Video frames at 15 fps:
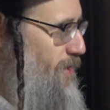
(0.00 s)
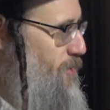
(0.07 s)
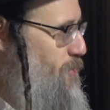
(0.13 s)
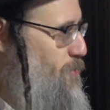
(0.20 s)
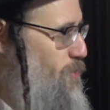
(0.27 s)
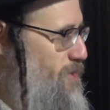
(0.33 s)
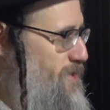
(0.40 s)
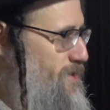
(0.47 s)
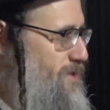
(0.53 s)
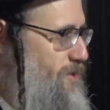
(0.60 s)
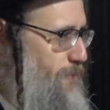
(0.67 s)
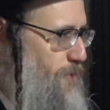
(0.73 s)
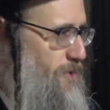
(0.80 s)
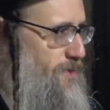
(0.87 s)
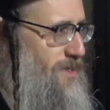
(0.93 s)
This was
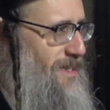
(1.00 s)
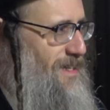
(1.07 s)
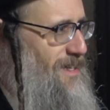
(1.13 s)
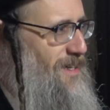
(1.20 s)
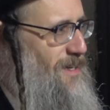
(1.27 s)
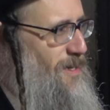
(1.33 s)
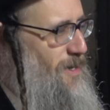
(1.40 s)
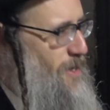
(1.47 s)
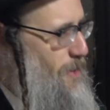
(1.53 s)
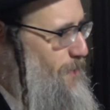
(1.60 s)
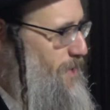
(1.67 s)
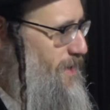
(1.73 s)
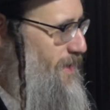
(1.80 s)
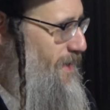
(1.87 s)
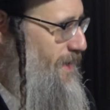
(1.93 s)
supposedly
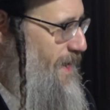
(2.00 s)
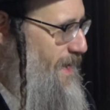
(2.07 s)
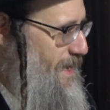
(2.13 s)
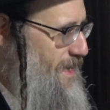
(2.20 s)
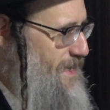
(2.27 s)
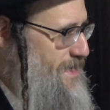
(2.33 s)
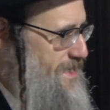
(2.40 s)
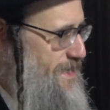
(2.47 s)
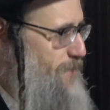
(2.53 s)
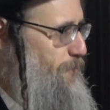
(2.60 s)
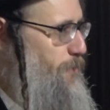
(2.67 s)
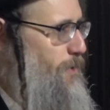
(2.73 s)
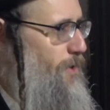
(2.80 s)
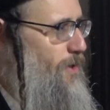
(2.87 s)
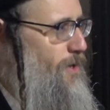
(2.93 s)
being a
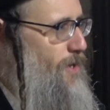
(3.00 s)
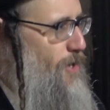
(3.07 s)
simple,